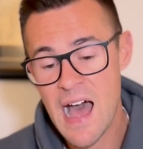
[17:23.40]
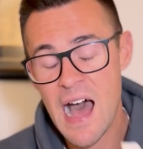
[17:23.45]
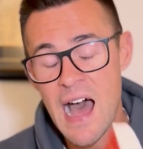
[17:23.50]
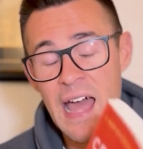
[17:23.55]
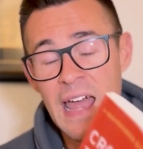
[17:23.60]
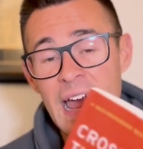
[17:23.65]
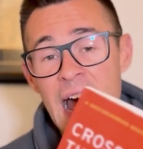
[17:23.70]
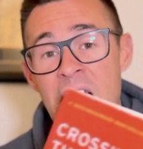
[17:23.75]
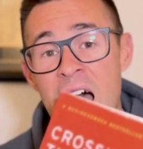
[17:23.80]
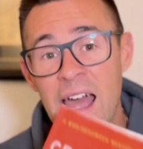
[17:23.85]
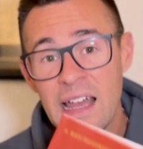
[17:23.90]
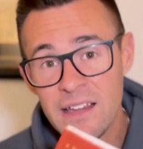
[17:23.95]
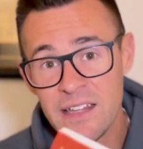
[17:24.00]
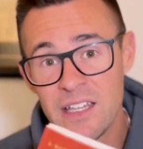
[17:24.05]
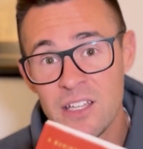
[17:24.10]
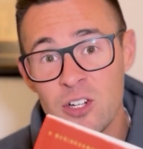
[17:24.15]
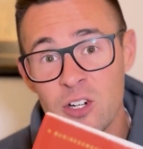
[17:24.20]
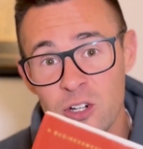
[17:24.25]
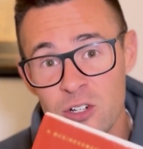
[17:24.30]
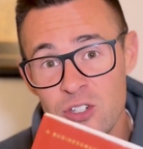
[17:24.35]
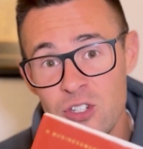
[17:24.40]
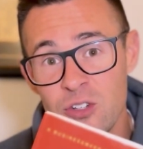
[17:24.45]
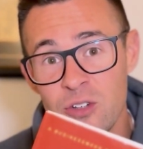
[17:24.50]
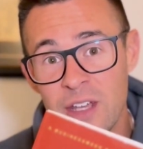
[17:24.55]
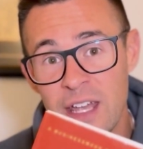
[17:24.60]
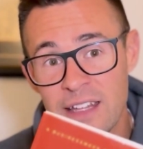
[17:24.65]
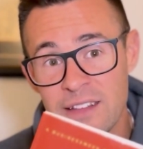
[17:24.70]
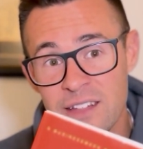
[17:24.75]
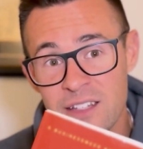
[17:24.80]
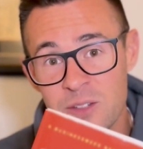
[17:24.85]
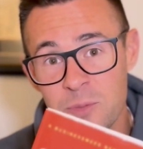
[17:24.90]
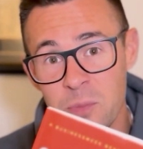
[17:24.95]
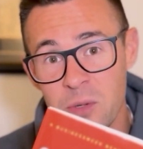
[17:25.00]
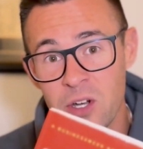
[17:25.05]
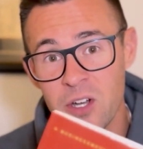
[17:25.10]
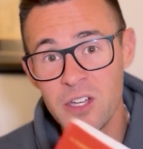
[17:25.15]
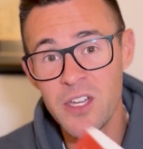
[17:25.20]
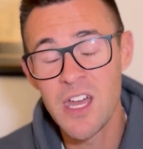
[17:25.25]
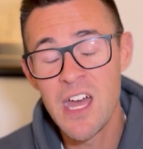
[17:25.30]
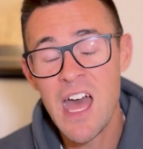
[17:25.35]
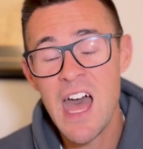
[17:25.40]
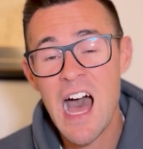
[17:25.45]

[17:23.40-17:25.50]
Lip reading: I highly encourage you to get this book.